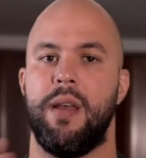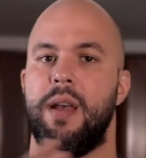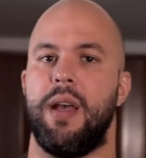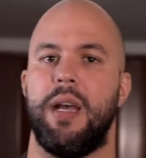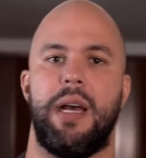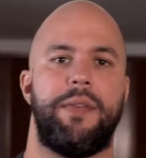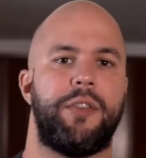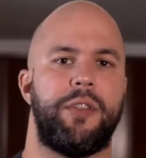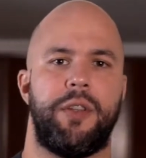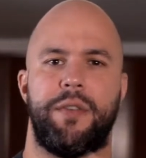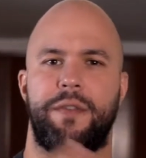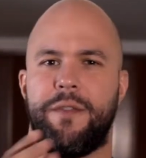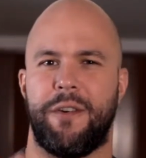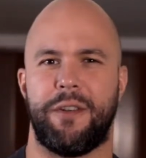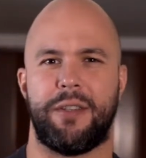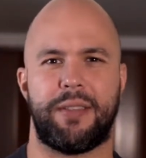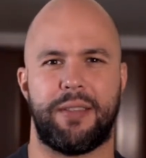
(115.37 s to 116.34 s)
After the
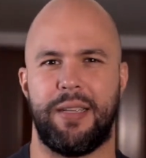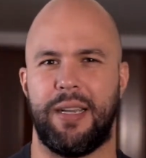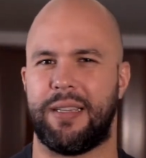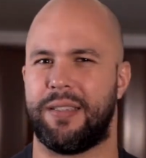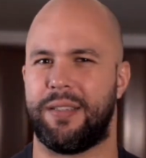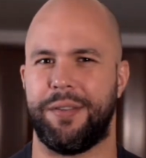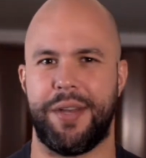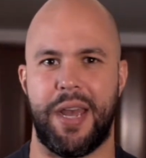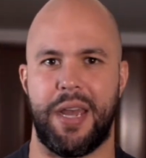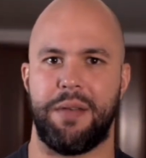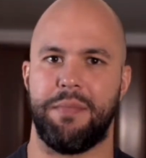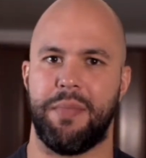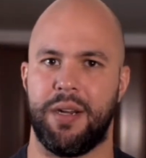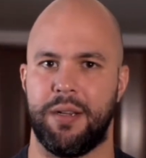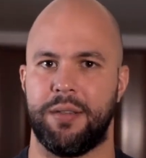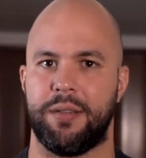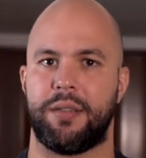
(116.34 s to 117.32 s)
first 6 to 8
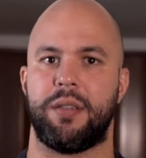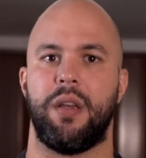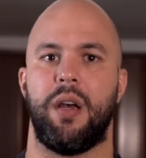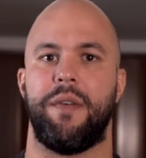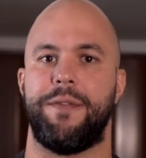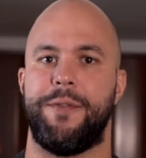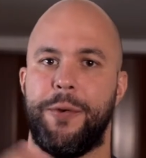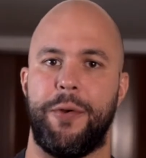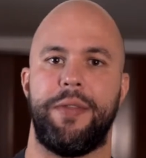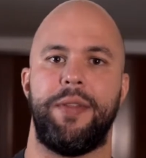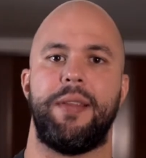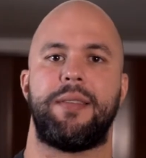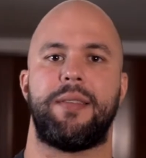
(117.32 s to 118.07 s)
months of doing this